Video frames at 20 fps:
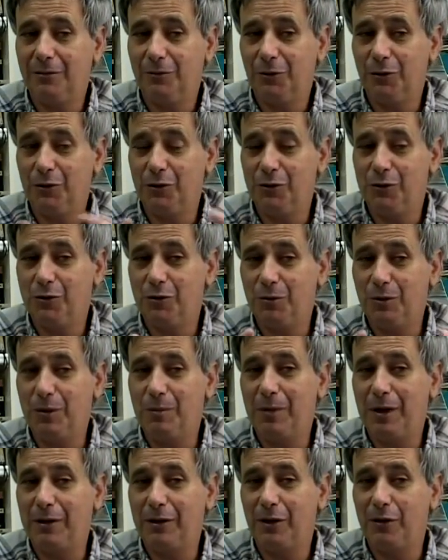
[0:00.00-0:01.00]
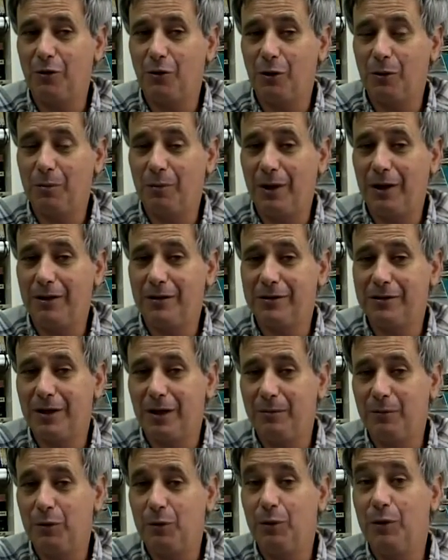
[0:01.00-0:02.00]
what used to be mandatory
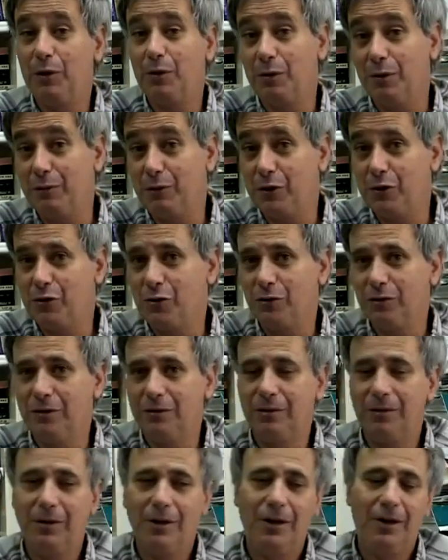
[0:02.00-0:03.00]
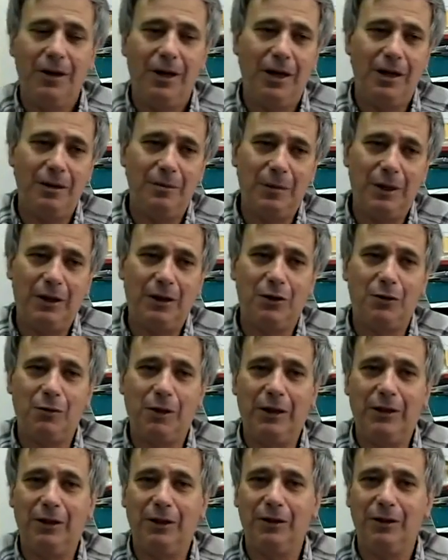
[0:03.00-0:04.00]
Palestine between the River Jordan and the
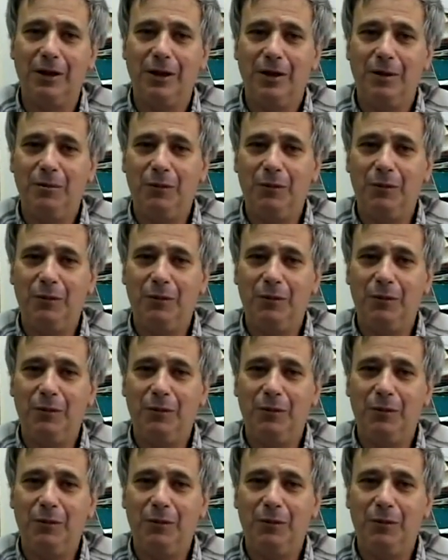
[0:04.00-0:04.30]
Mediterranean,